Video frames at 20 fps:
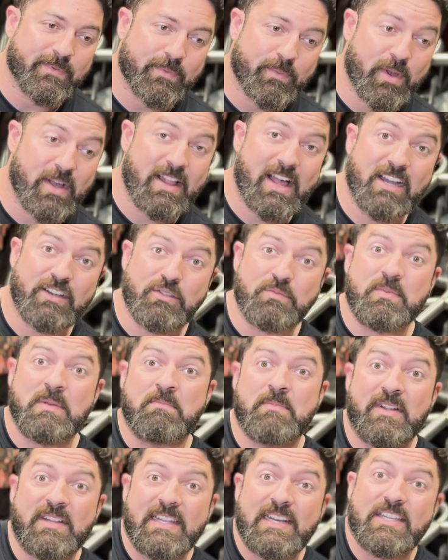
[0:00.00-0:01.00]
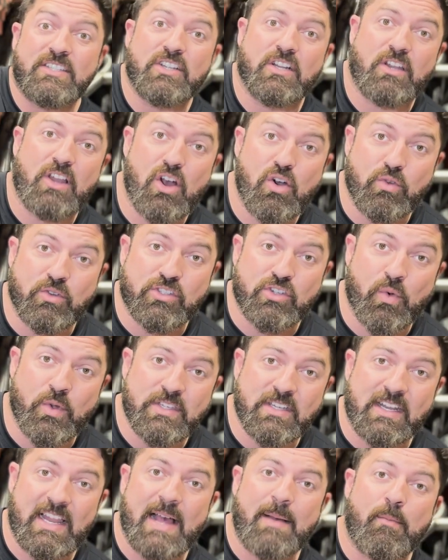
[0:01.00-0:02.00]
I'd just be building this alone. So
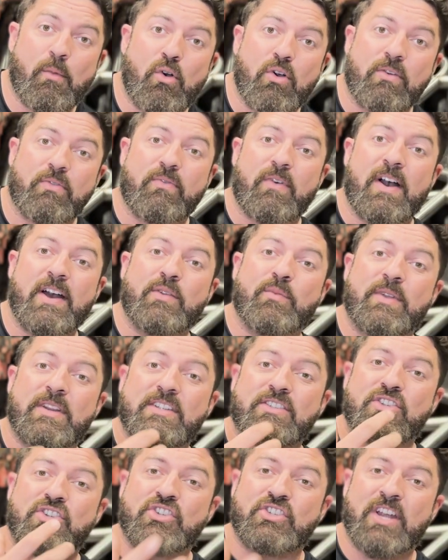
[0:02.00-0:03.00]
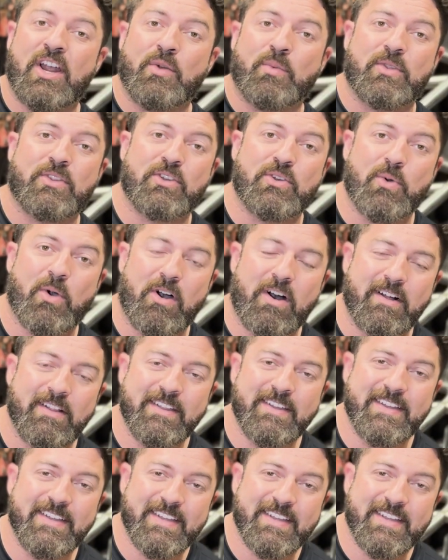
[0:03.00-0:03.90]
it's a lot more fun when this is shared with you all.